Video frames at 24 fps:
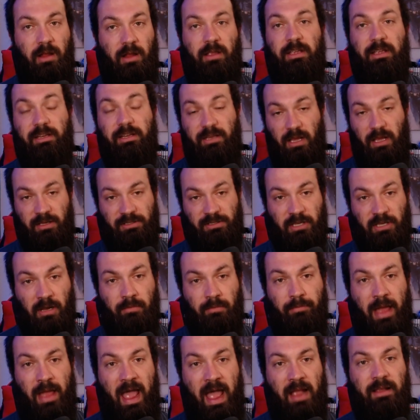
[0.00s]
he does come
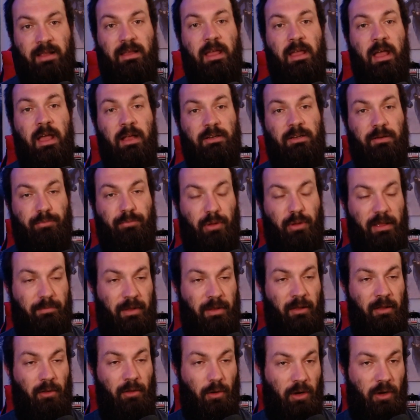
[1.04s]
back to play
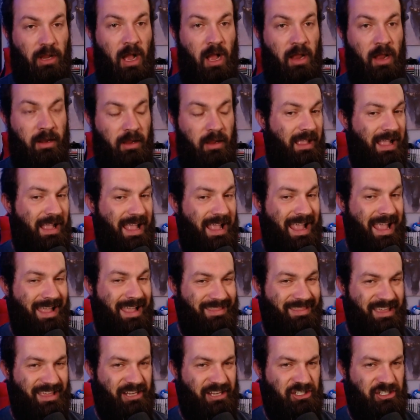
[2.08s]
Bail Organa in
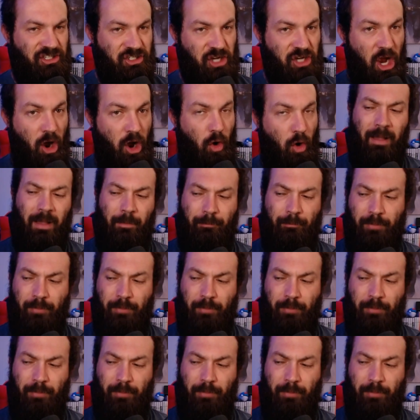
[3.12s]
this show.